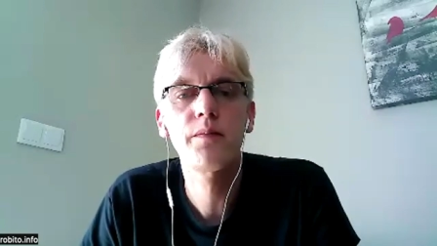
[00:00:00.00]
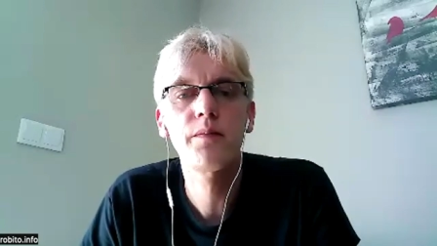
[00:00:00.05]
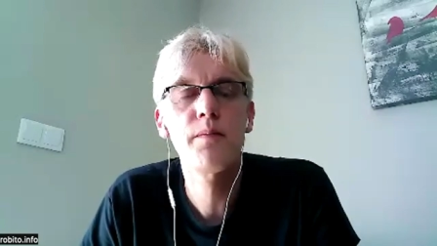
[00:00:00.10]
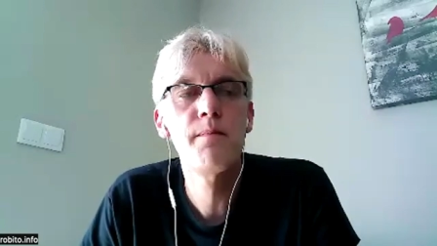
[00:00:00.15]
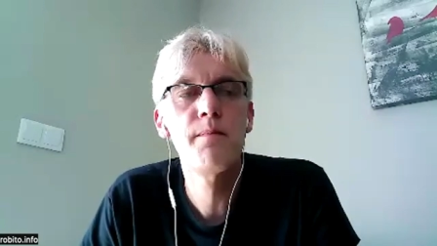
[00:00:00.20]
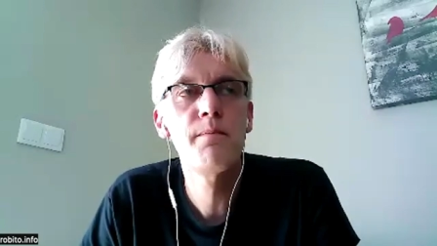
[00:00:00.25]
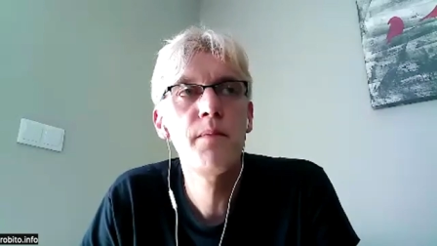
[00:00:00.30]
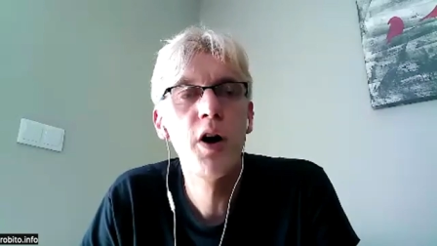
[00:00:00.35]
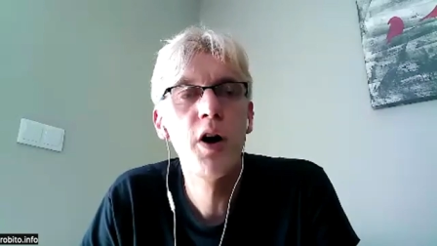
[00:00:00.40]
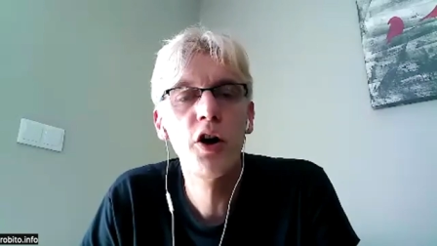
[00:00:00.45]

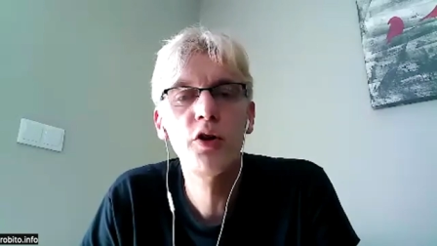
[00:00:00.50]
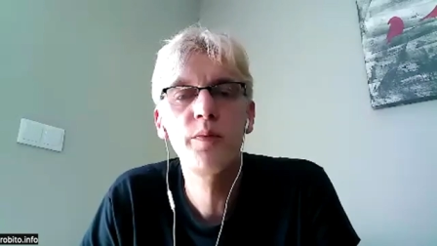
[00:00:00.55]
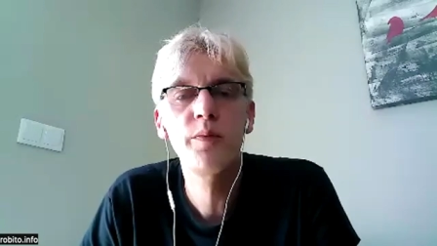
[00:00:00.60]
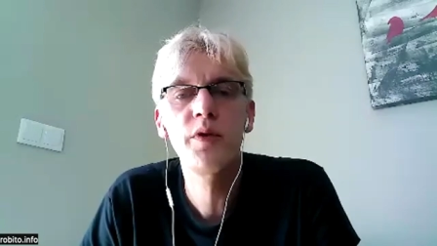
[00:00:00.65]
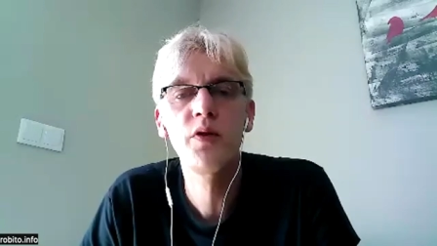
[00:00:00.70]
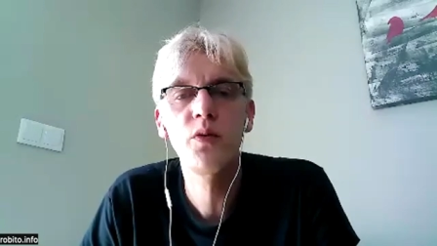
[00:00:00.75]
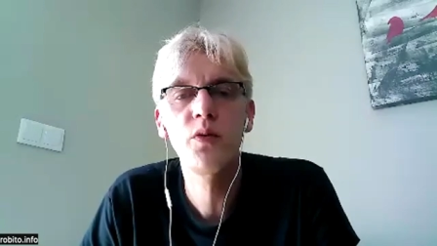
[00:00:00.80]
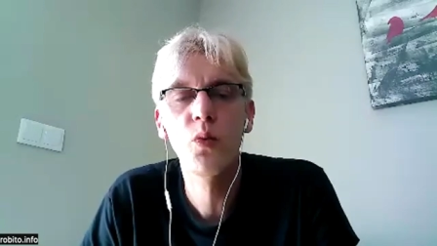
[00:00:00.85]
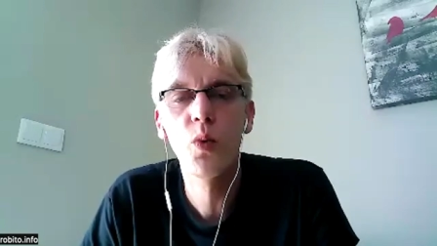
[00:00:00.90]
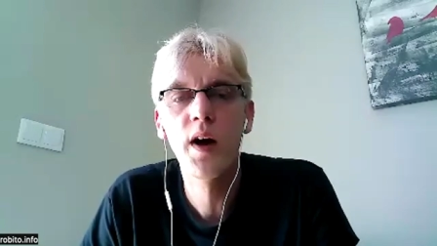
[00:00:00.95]

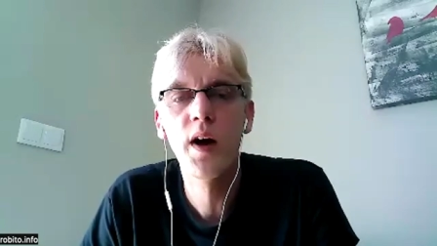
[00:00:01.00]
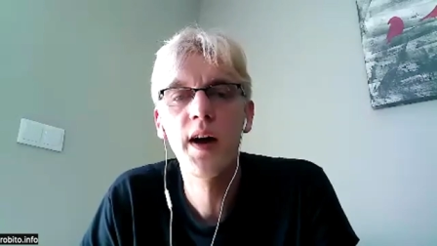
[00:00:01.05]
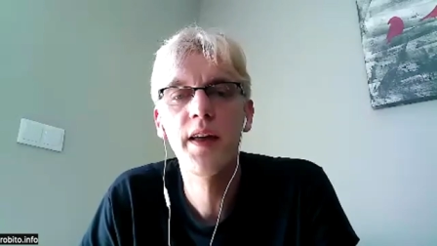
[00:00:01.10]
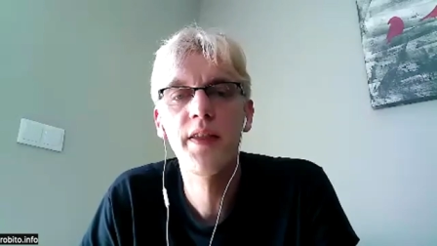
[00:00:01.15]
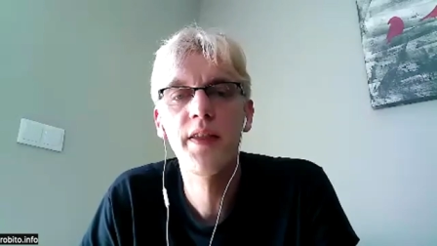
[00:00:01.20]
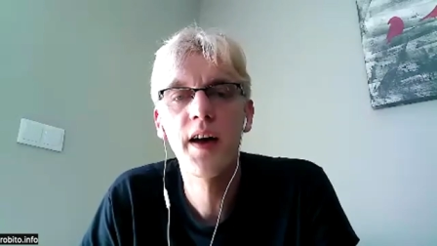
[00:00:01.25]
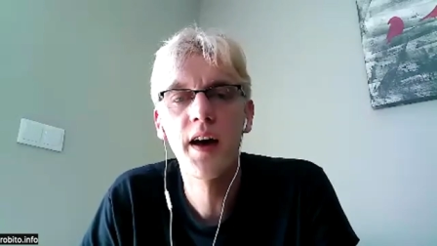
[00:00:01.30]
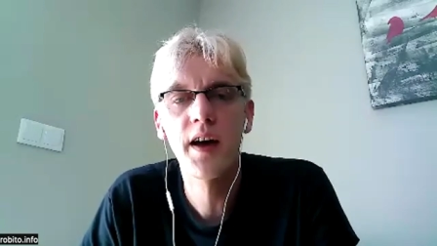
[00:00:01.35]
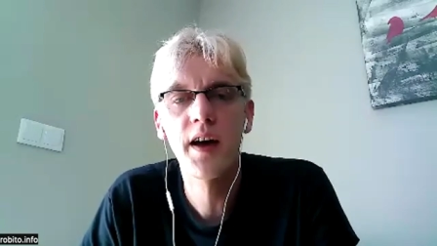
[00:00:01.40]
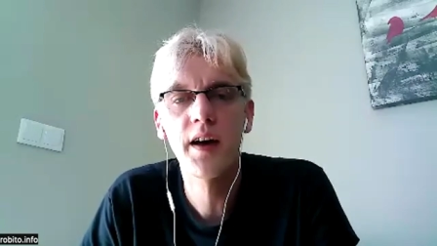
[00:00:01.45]
moment where
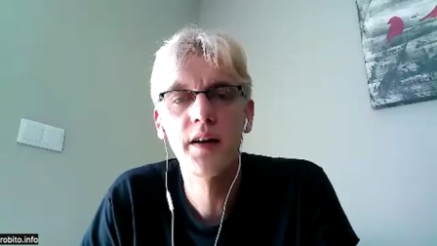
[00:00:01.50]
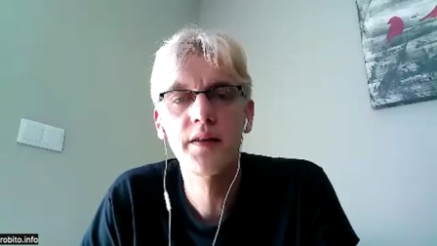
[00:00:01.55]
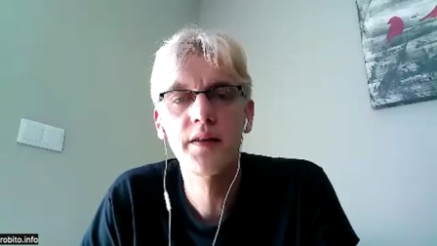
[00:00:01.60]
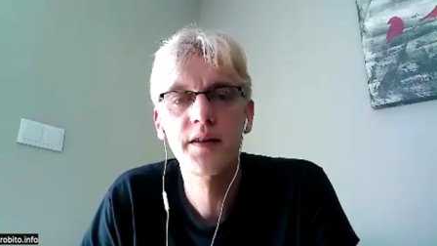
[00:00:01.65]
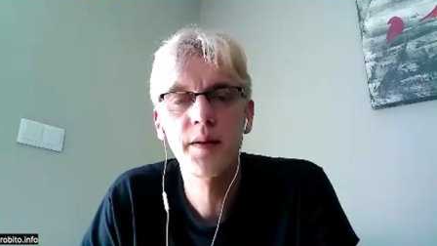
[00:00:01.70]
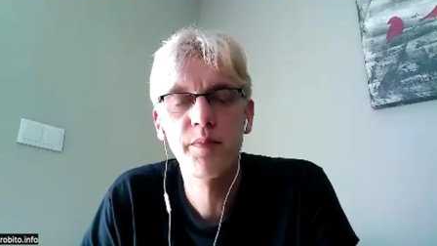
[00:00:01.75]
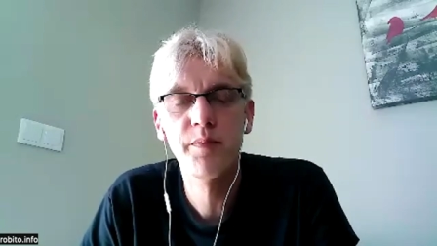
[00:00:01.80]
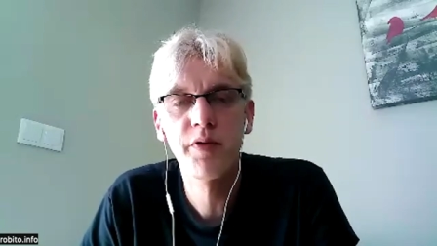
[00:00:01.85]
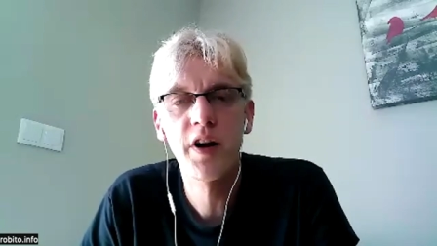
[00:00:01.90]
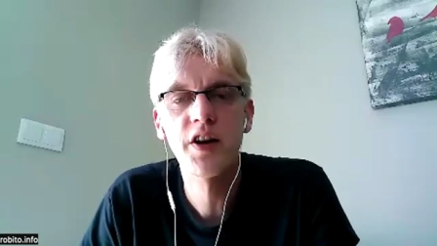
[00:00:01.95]
that
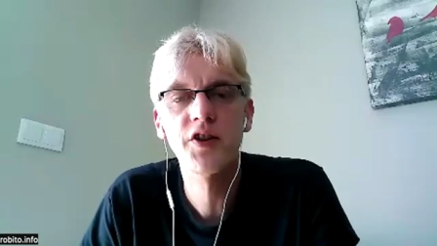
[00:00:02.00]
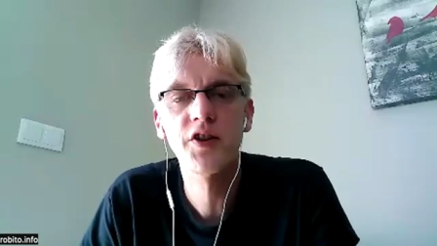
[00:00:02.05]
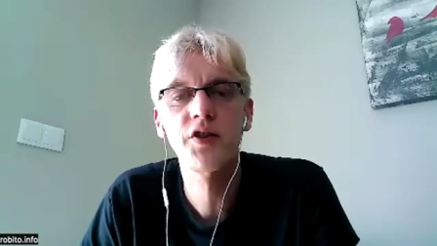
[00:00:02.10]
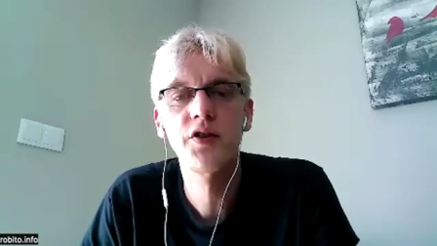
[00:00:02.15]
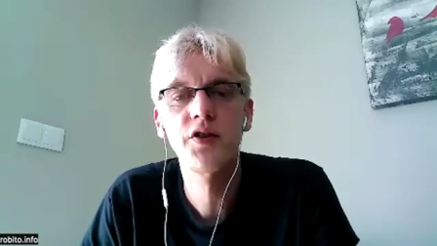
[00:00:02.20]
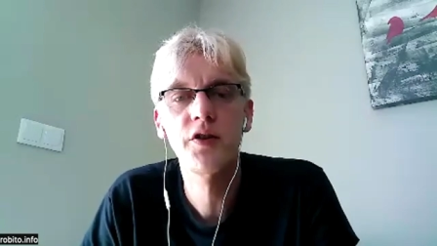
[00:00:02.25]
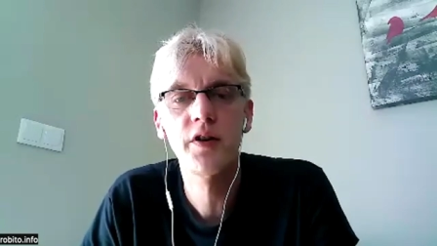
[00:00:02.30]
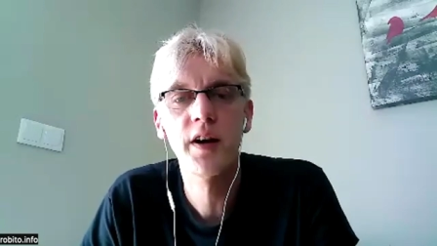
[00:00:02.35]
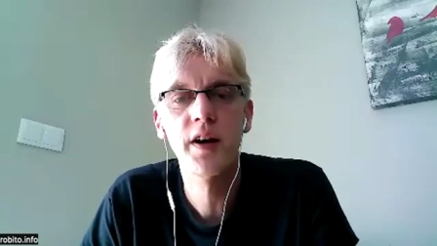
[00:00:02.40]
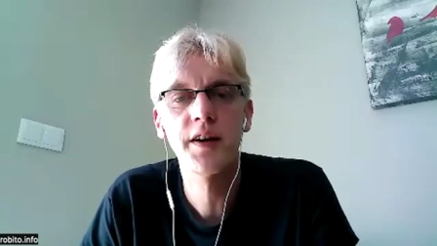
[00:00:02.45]

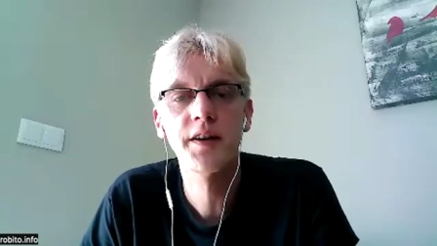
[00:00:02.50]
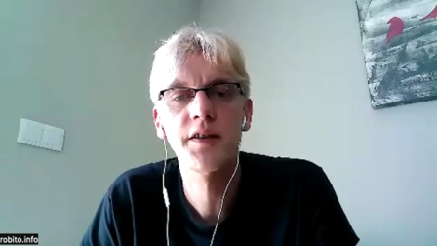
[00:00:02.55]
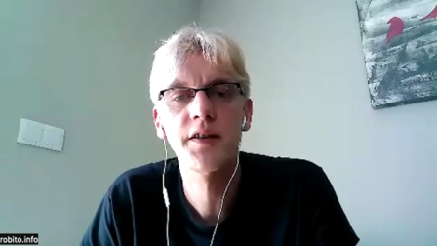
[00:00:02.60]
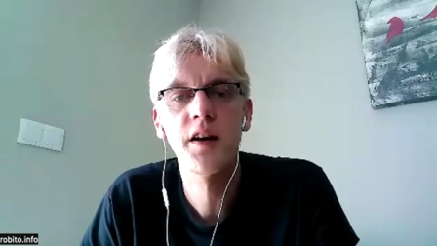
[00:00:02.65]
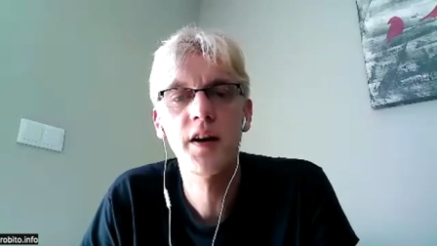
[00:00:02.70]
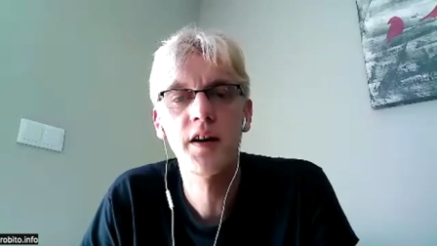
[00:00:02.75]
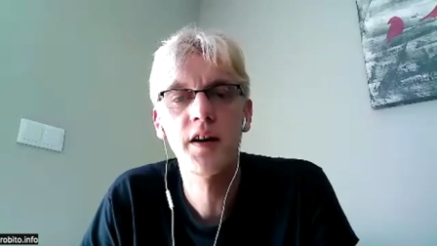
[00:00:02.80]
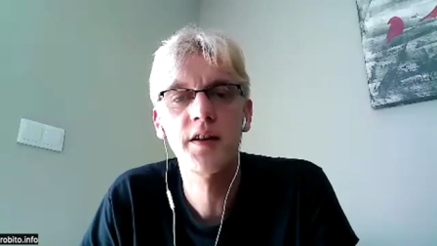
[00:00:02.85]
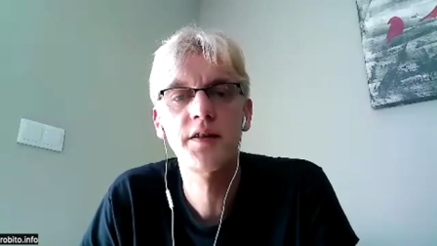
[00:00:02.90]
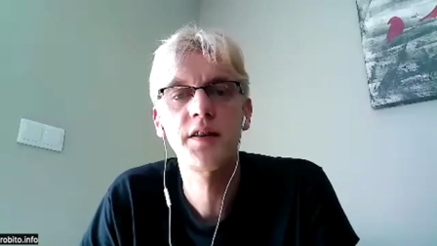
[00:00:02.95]
depression or
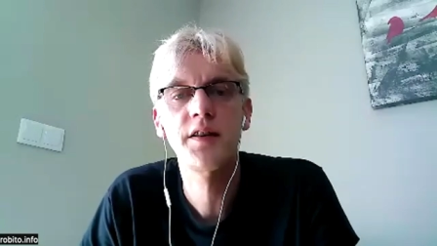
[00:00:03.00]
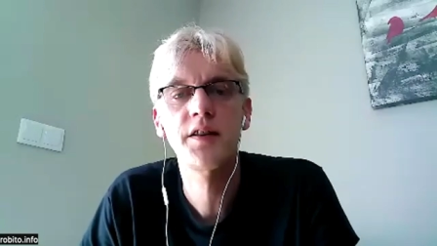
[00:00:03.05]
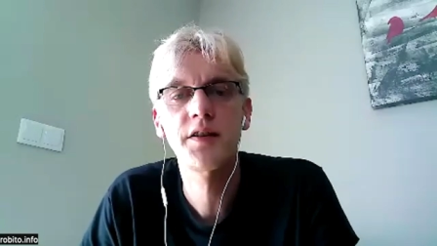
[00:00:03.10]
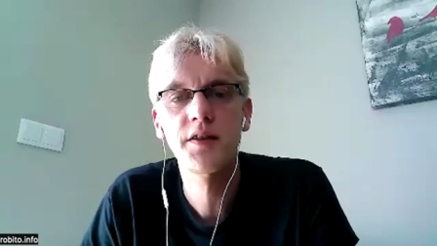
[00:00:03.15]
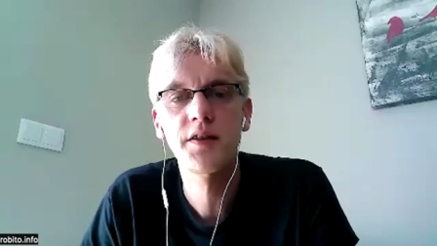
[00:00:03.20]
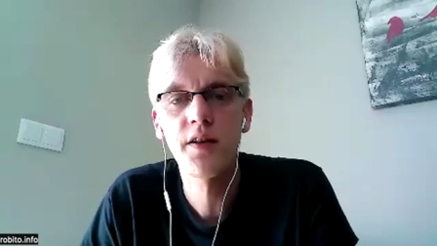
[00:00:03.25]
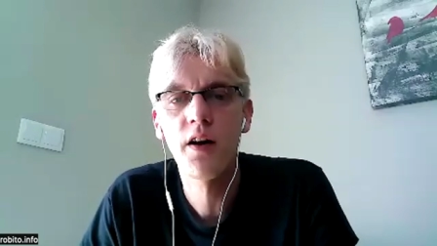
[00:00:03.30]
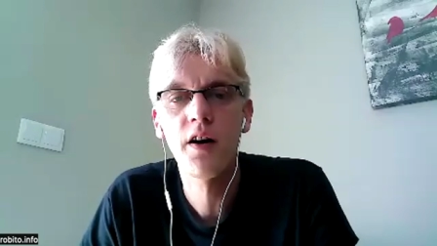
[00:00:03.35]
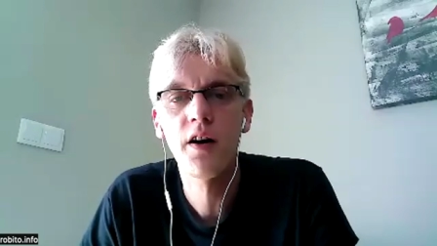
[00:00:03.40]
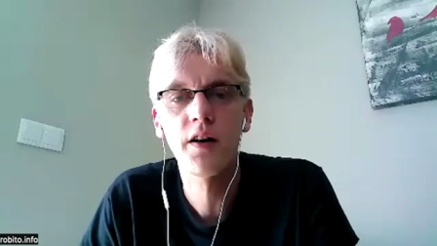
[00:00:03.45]
anxiety
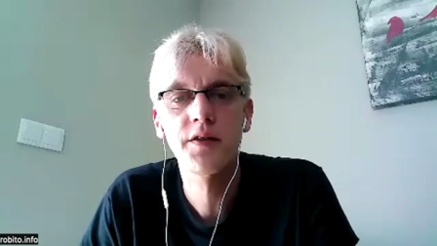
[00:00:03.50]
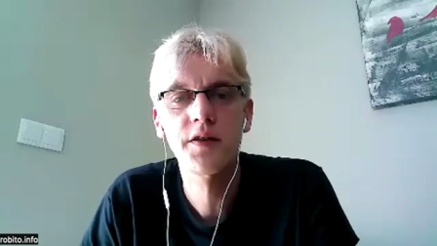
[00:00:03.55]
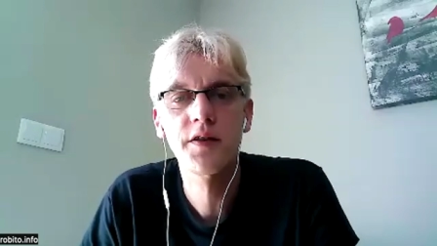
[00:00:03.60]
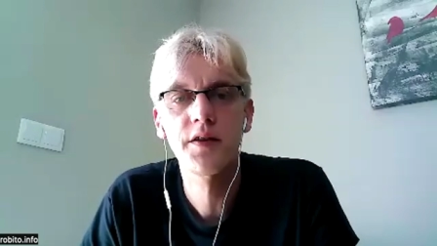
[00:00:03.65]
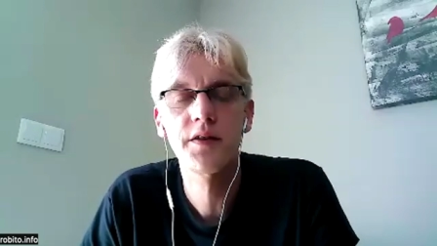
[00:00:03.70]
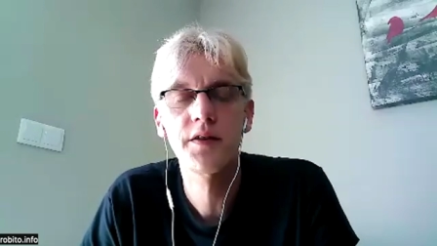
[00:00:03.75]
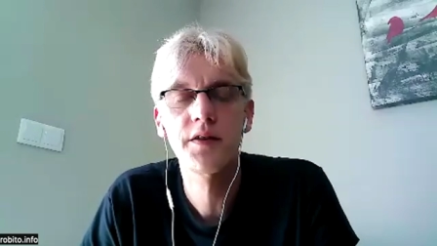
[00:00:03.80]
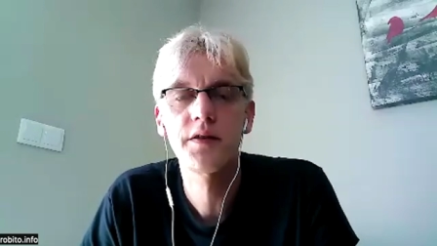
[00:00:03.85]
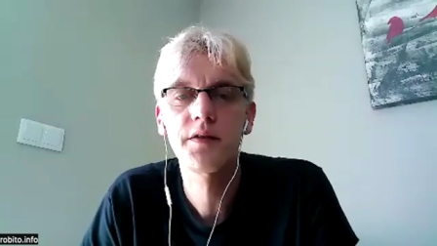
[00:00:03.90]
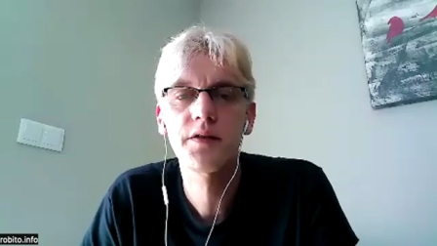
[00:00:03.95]

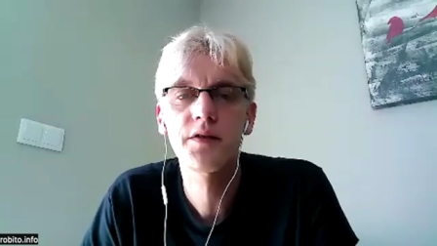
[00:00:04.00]
started.